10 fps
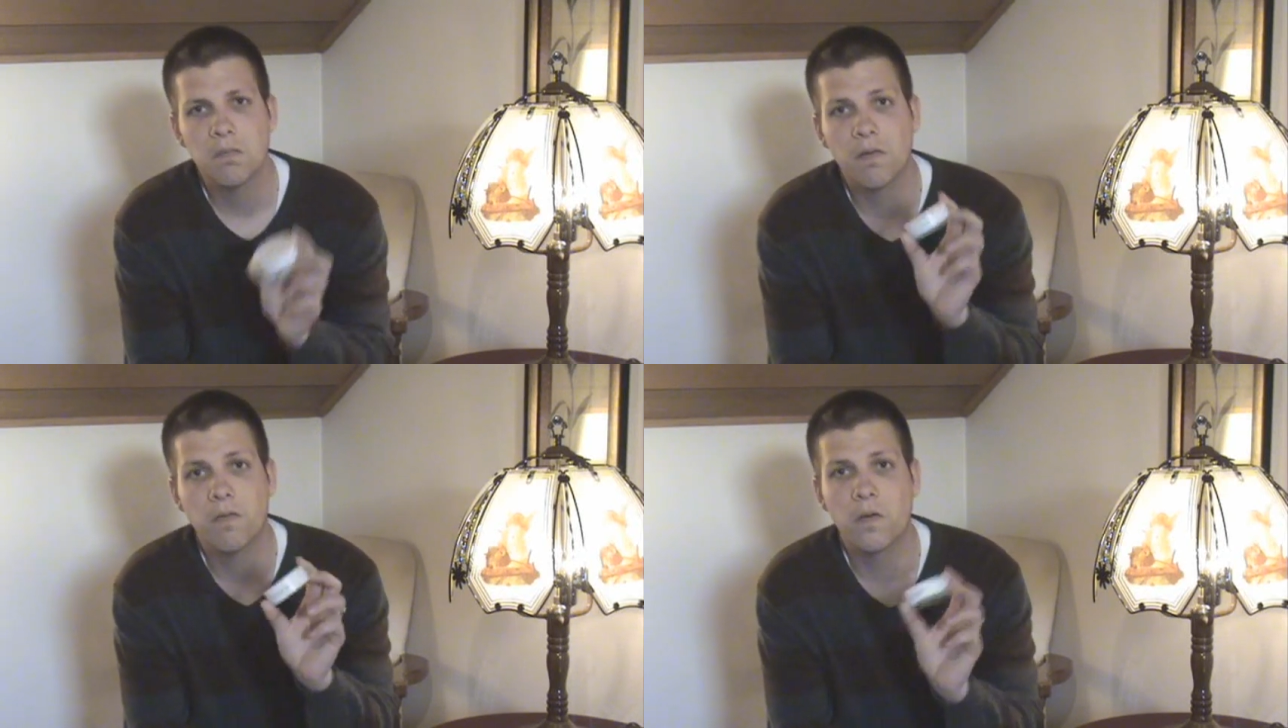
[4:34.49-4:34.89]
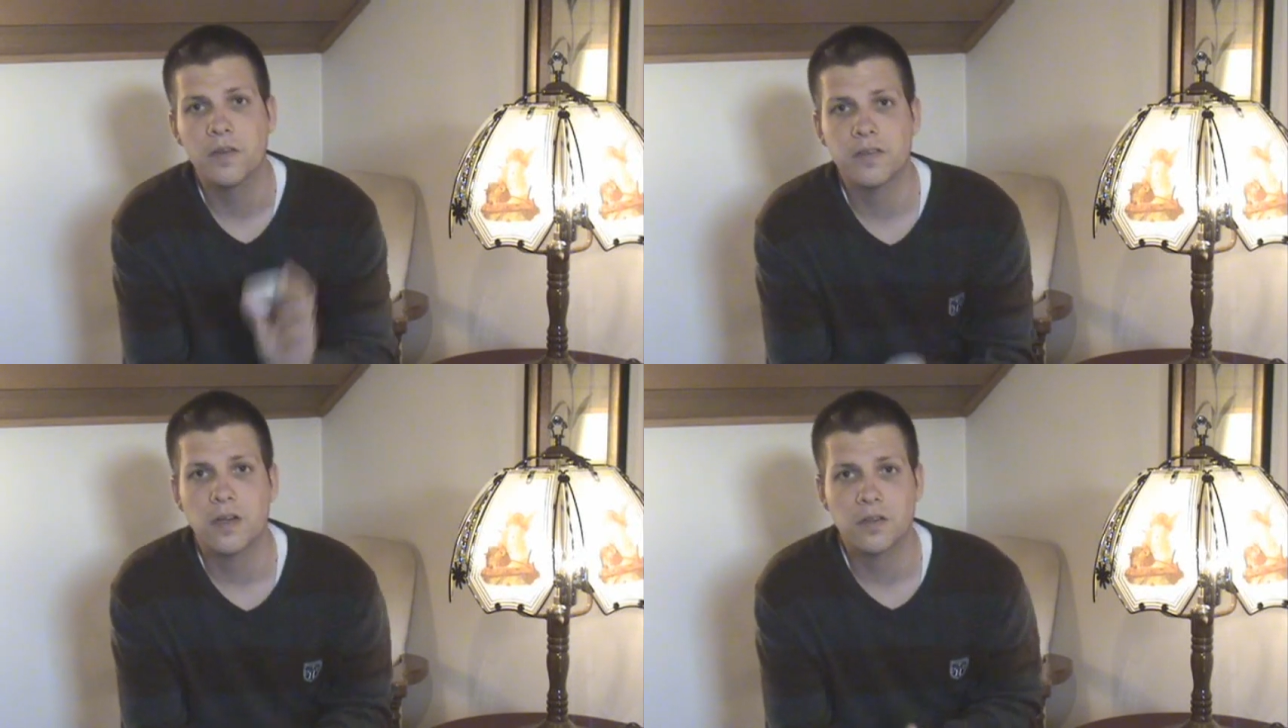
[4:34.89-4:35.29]
before the
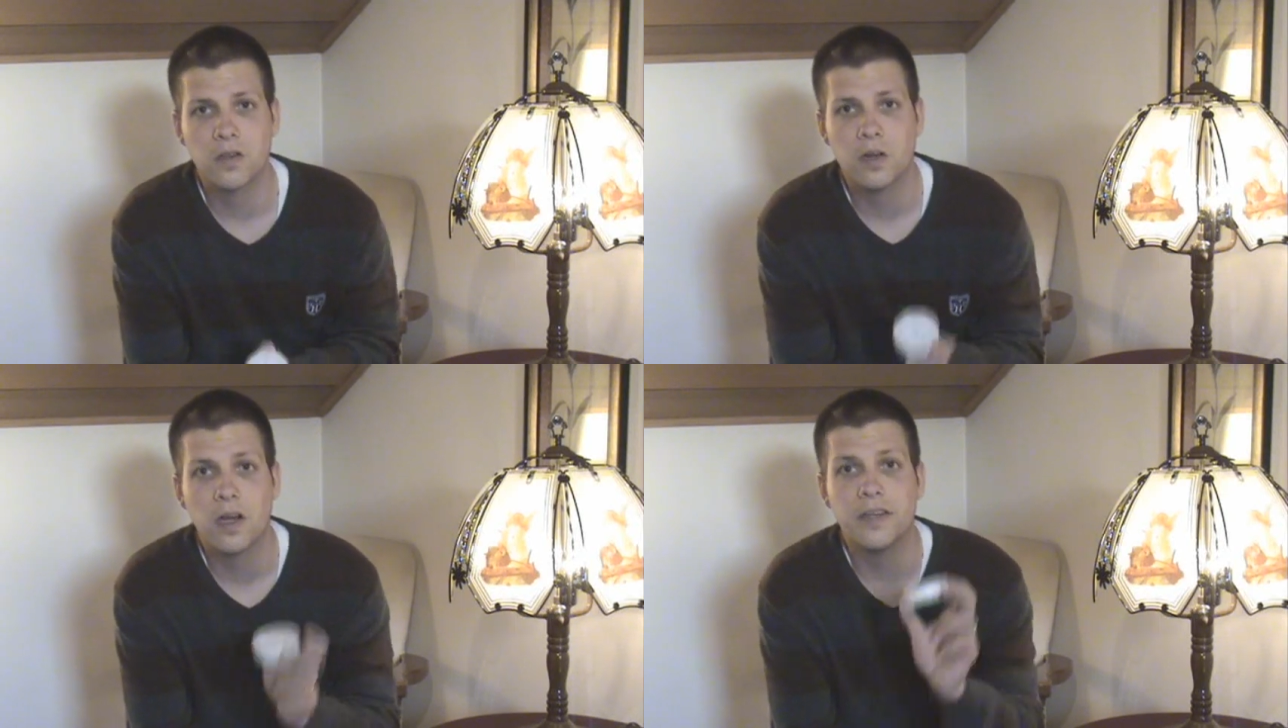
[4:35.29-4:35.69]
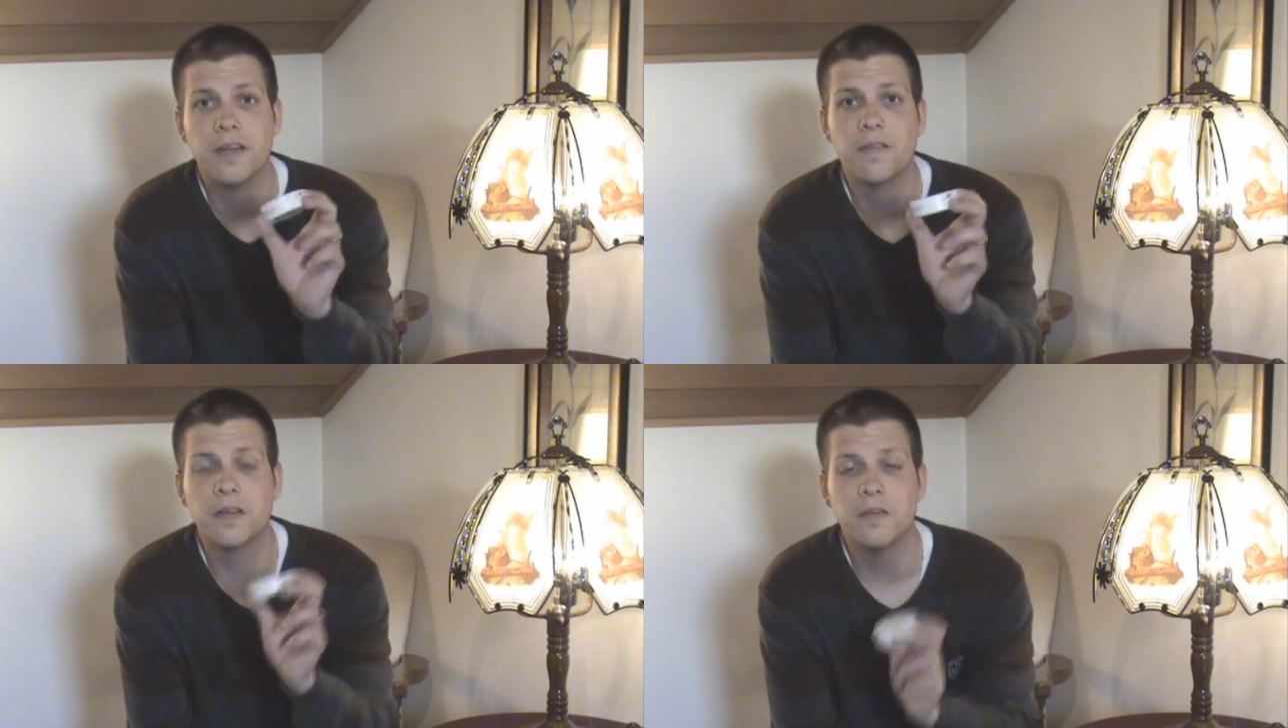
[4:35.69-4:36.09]
stock's all gone, I
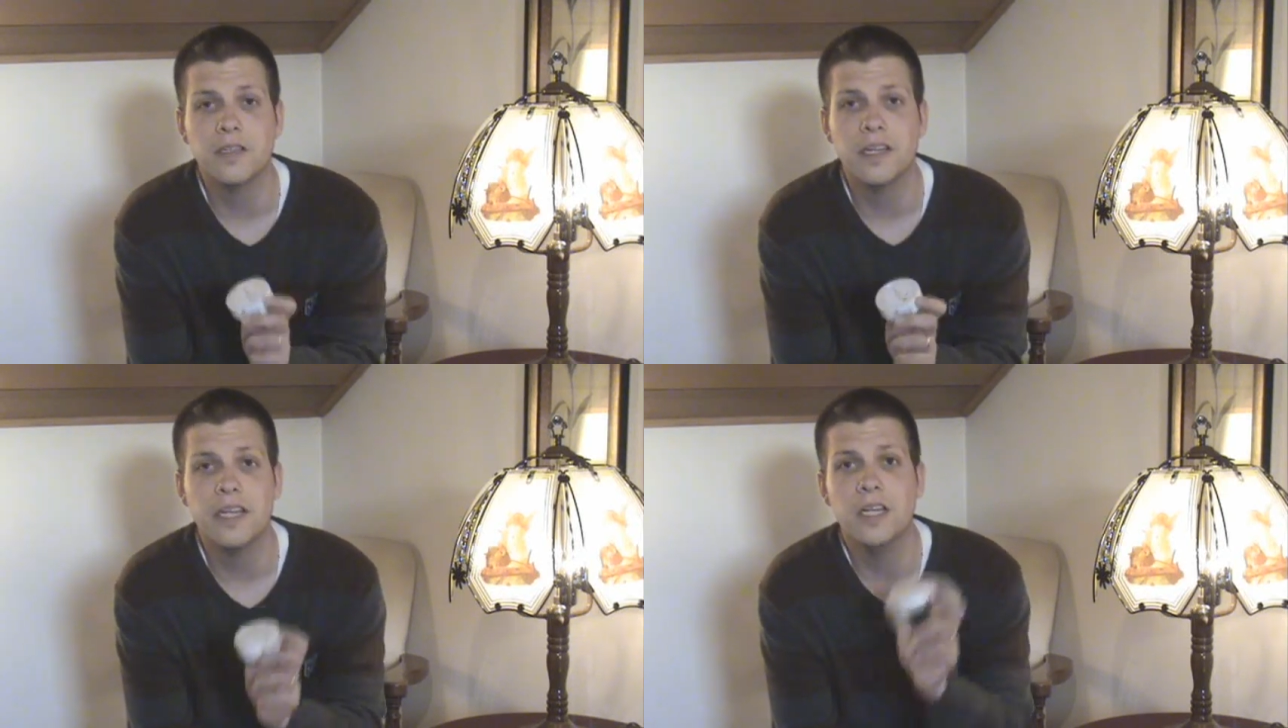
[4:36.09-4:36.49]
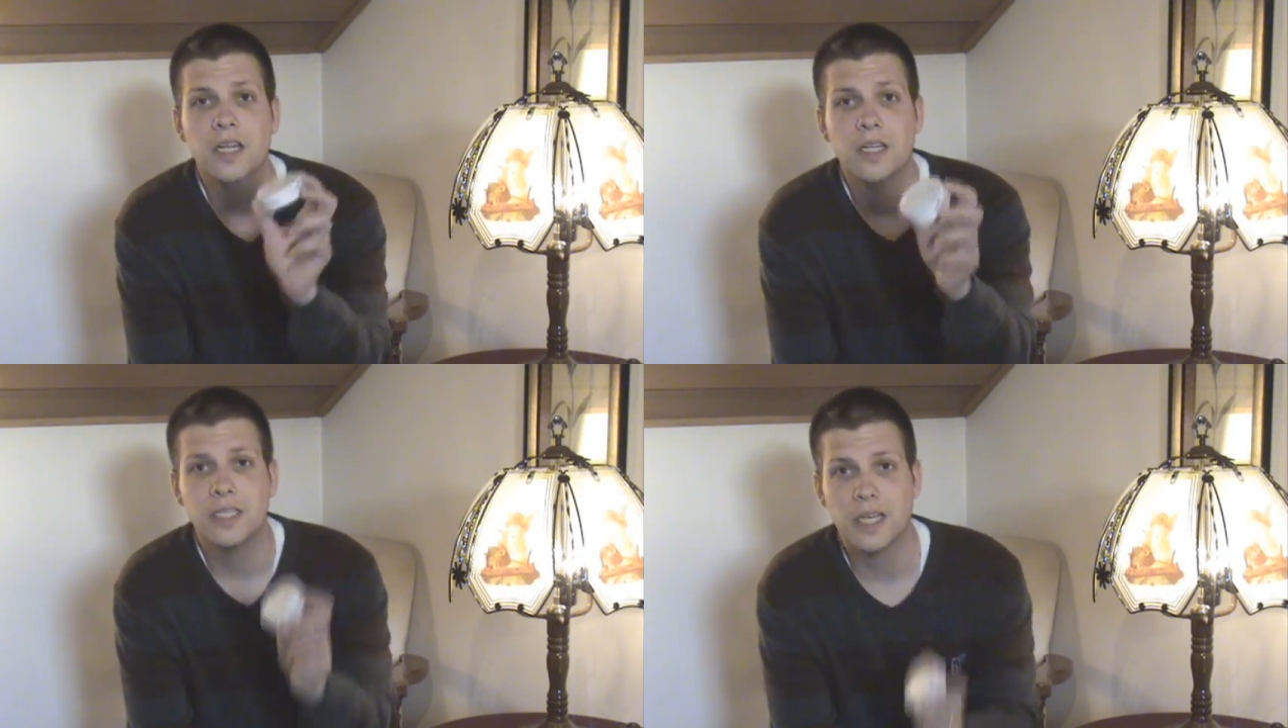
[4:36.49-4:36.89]
definitely would say
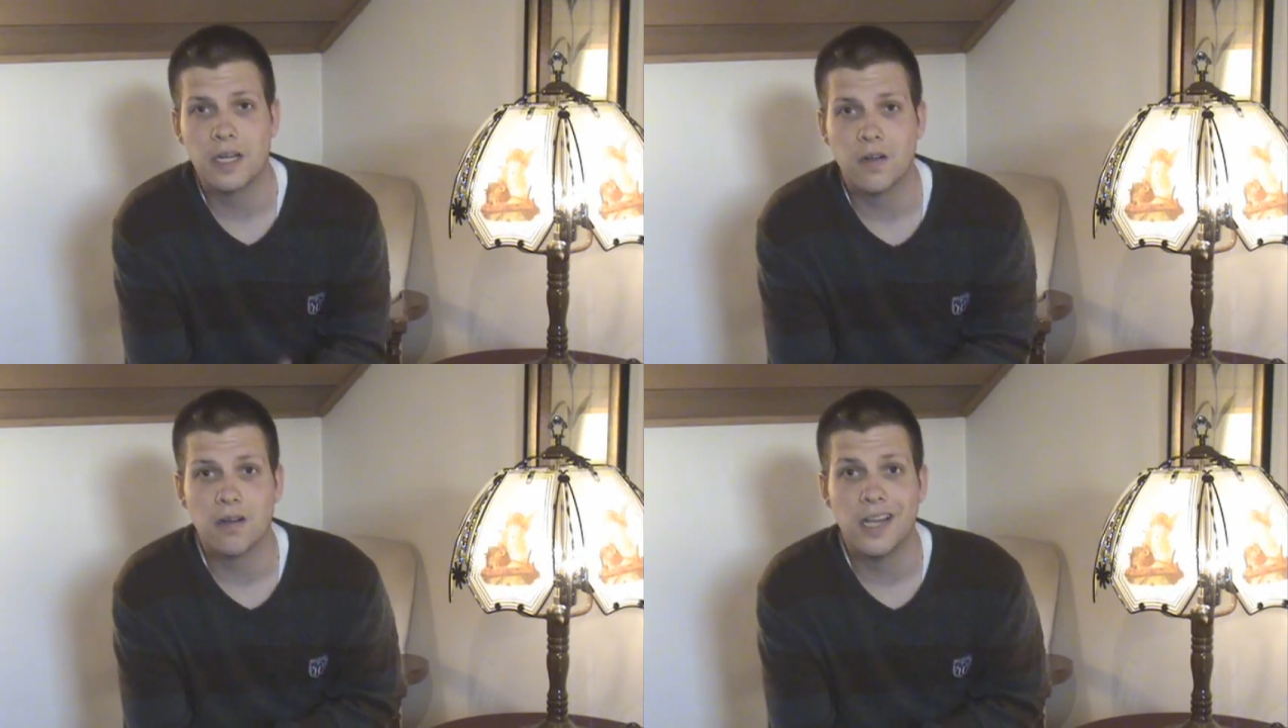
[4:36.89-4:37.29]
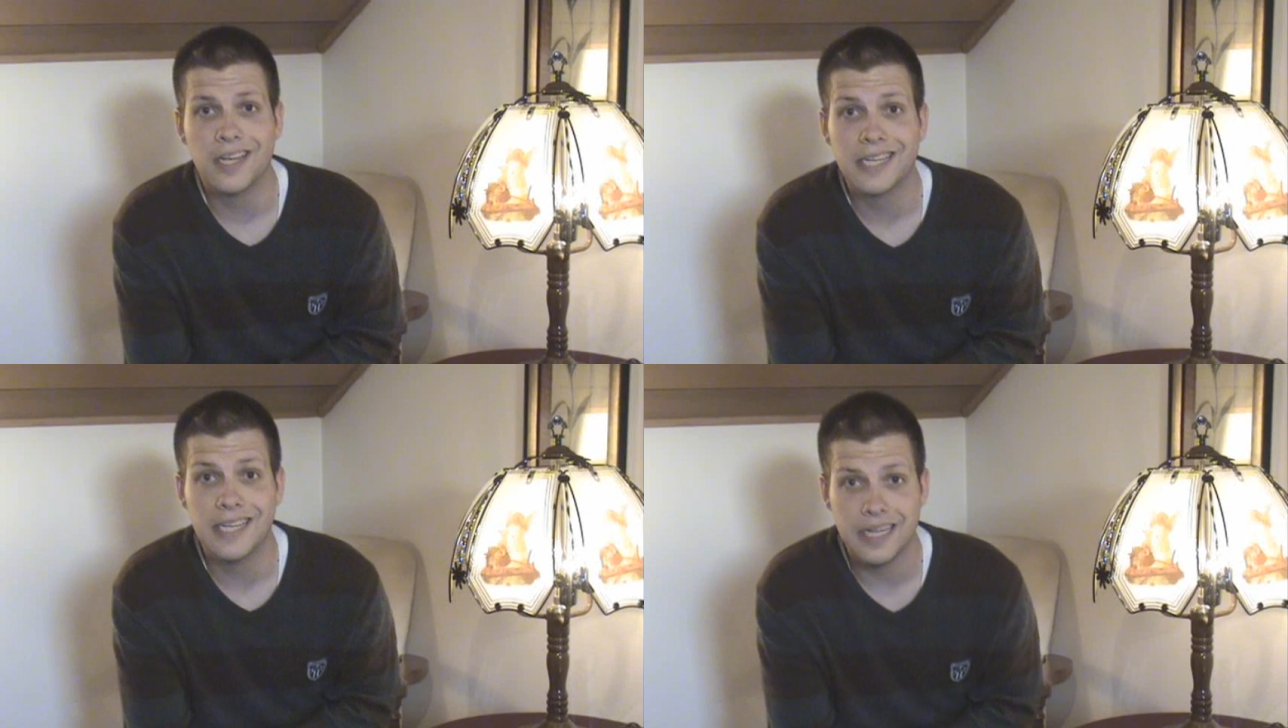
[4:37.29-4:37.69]
check out
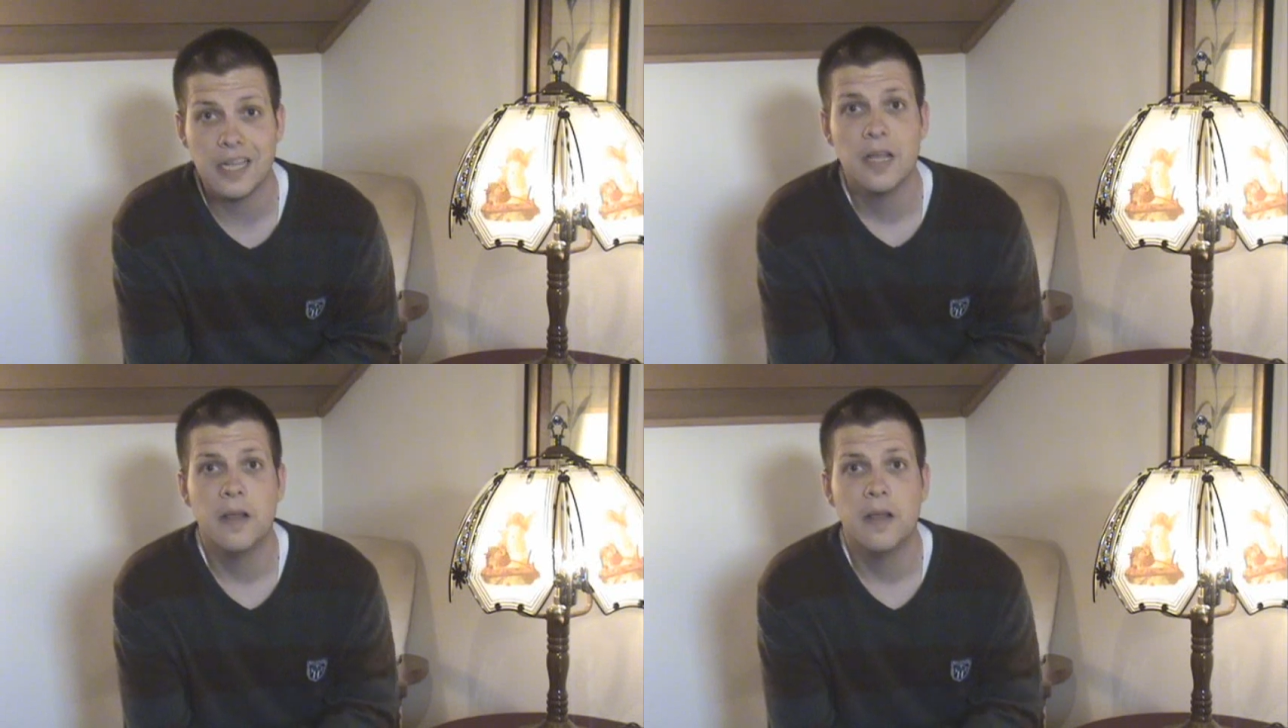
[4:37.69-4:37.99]
Claq Qui.